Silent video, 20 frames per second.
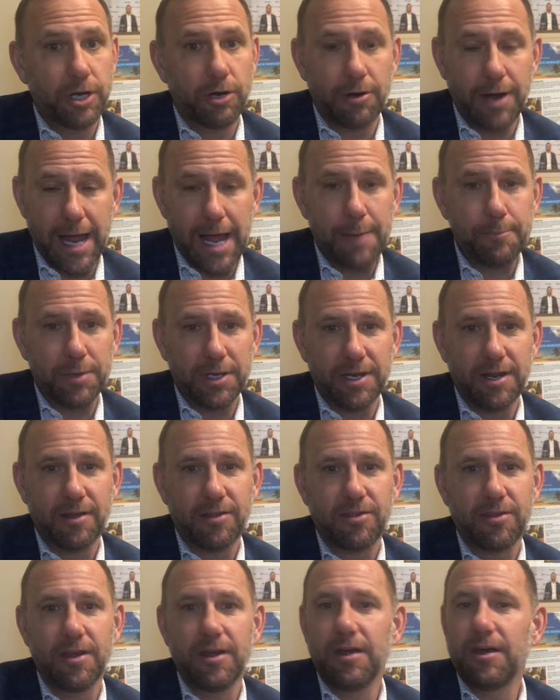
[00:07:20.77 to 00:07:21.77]

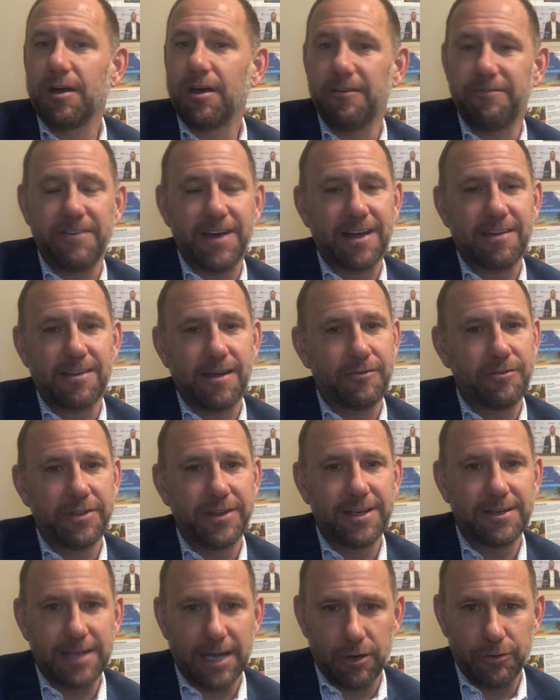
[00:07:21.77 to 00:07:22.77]
happiness affects
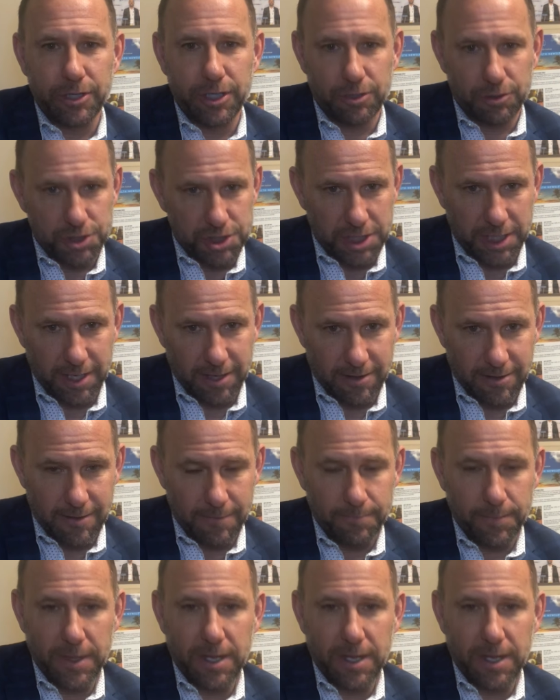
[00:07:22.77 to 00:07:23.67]
everything down to your genes.